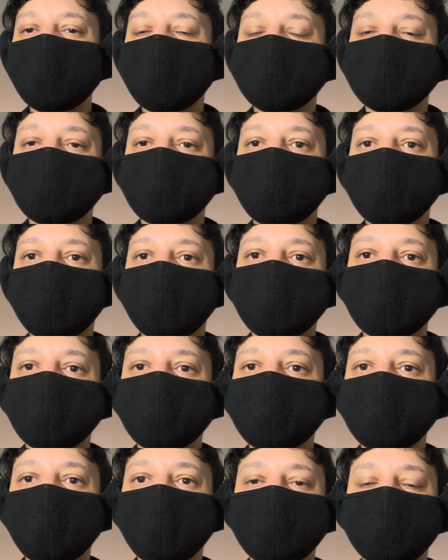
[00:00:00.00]
as much
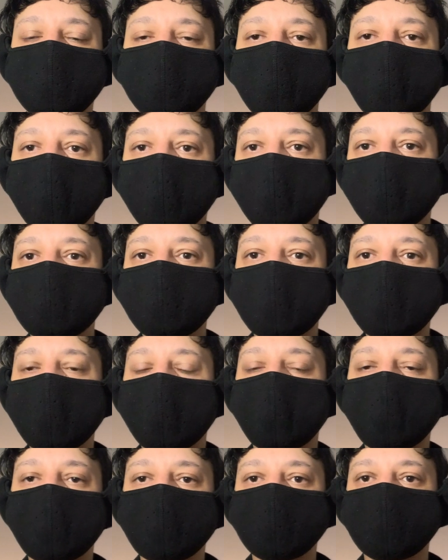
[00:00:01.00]
as the work that I
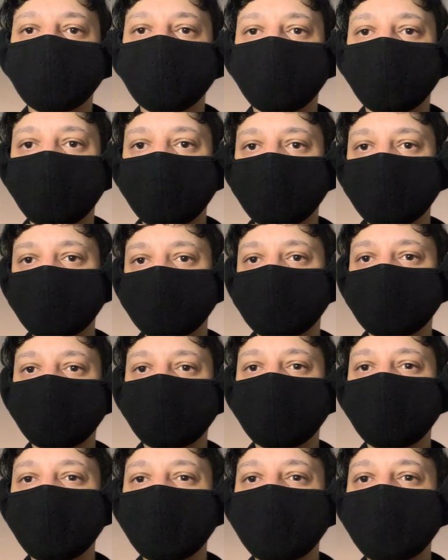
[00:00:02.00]
want to focus on
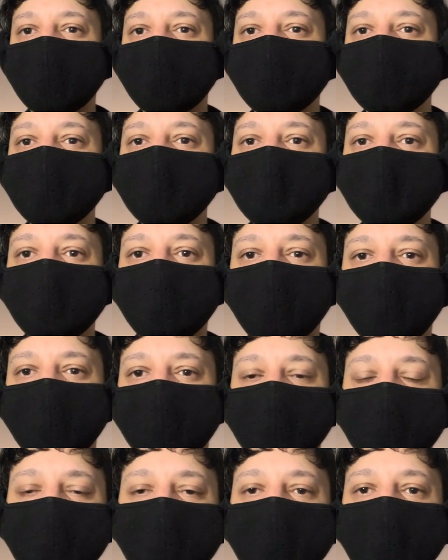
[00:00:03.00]
right now.
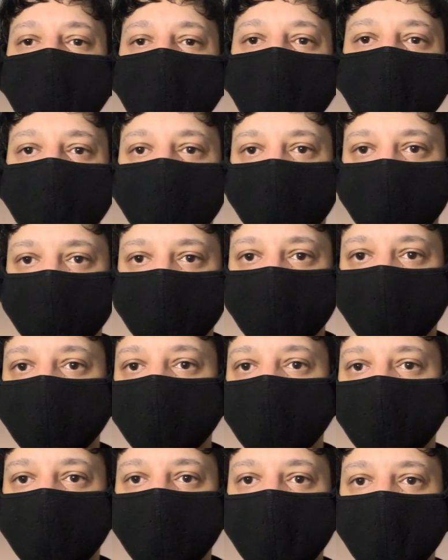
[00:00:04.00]
Marketing I can always do
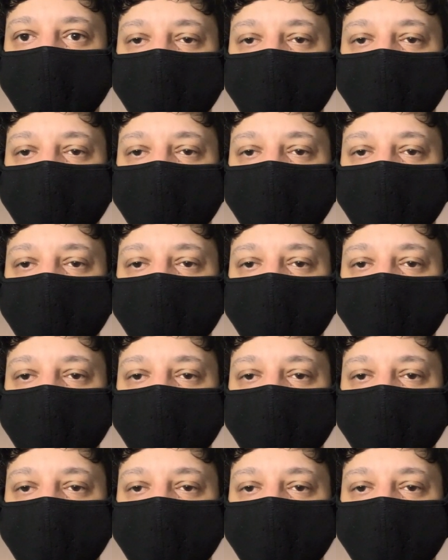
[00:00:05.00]
on my